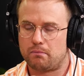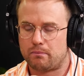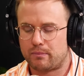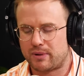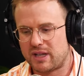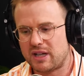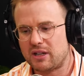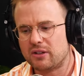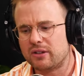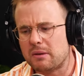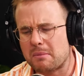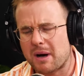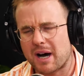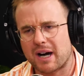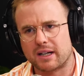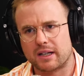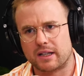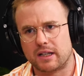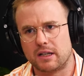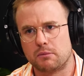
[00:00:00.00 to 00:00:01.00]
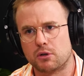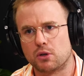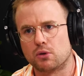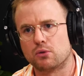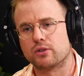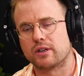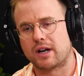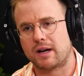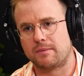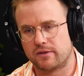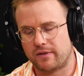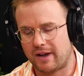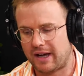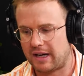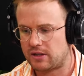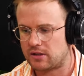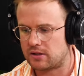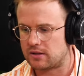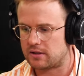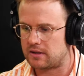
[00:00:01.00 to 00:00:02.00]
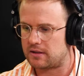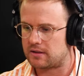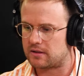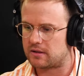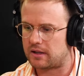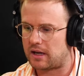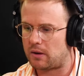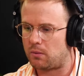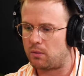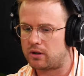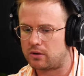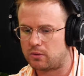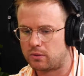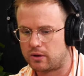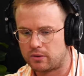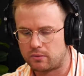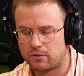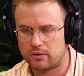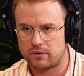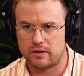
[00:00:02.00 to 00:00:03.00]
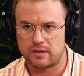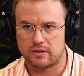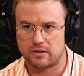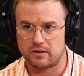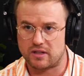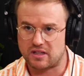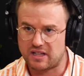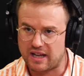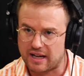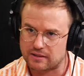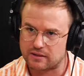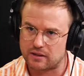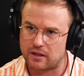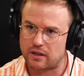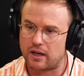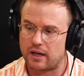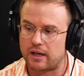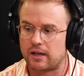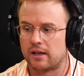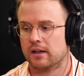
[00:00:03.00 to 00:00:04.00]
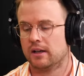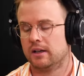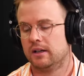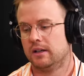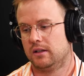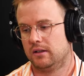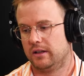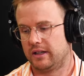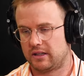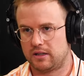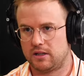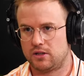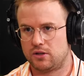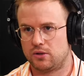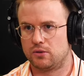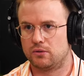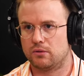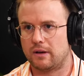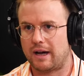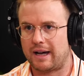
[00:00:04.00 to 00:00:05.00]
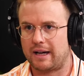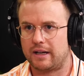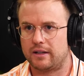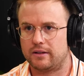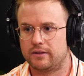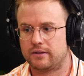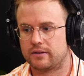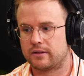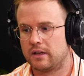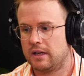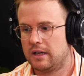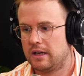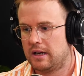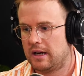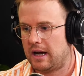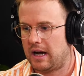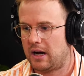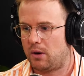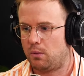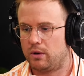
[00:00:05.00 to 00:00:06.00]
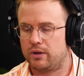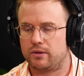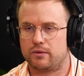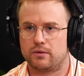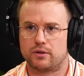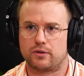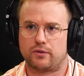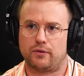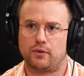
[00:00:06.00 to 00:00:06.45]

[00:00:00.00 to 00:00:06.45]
particularly marketing, but all types of agencies that they work with, whether it's on the tech side, like digital ads, uh, whether it's